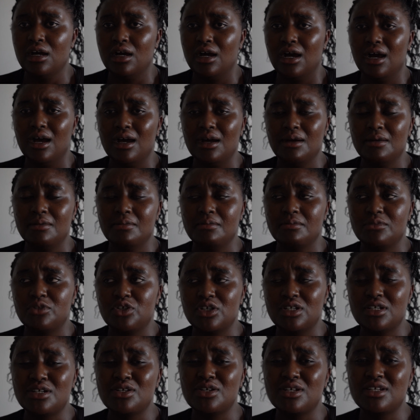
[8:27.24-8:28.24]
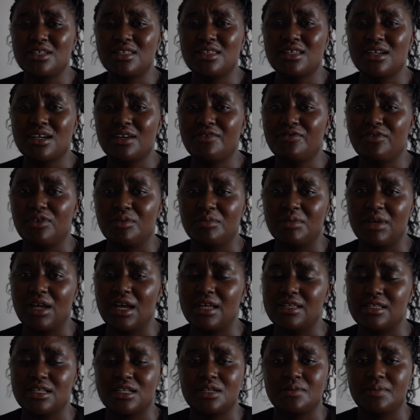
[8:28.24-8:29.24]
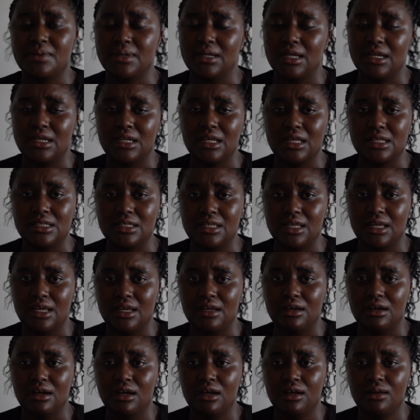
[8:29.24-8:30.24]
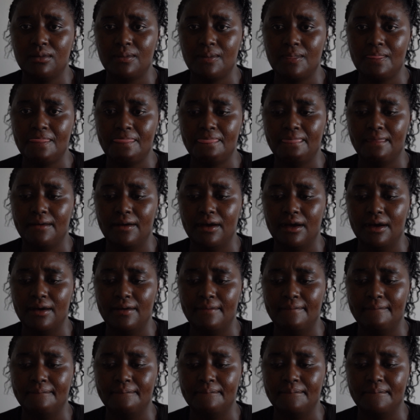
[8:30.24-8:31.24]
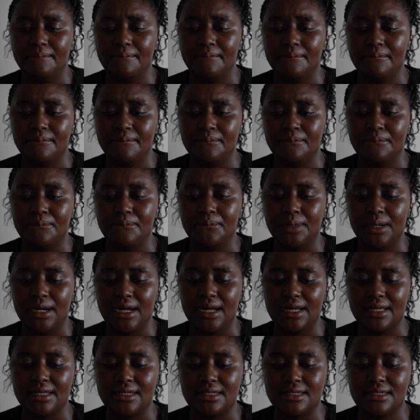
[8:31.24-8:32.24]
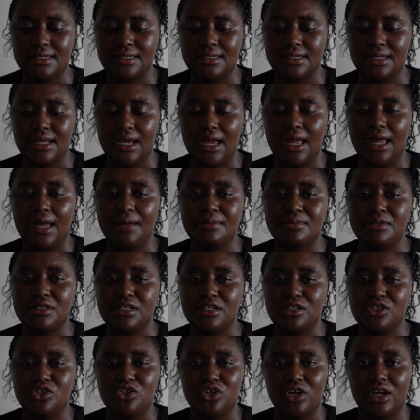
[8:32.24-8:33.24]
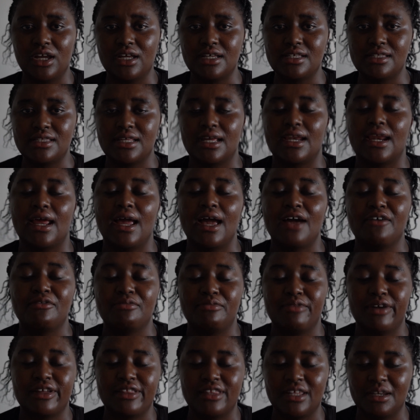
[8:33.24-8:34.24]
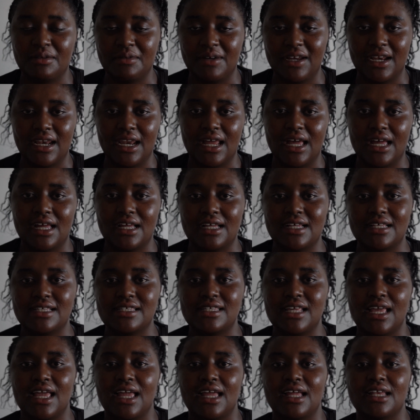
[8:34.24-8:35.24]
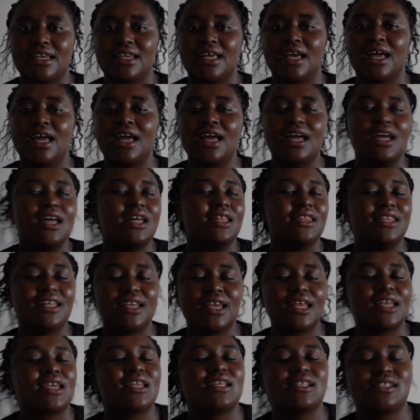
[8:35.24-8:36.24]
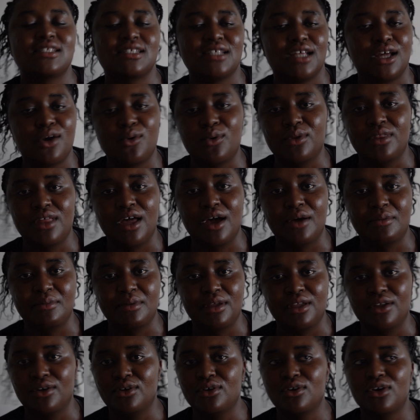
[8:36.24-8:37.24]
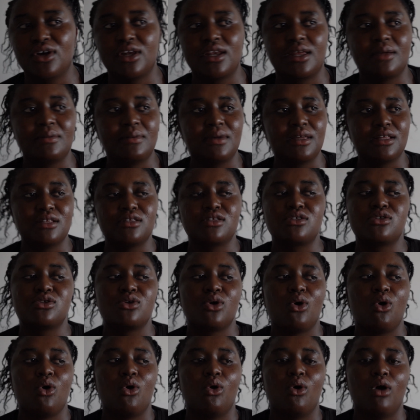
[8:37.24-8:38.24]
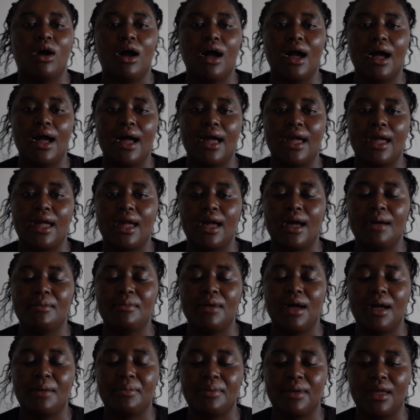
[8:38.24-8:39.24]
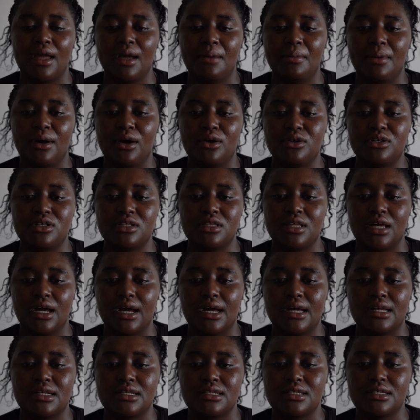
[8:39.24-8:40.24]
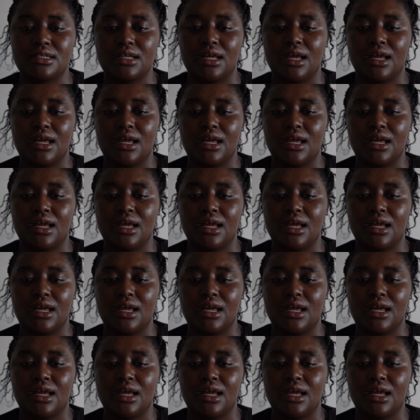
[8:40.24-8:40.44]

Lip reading: 2023 for me hasn't been an easy year, but I am still joyous that I have breath in my lungs, and the day didn't start without me, you know what I mean? So I am happy about that.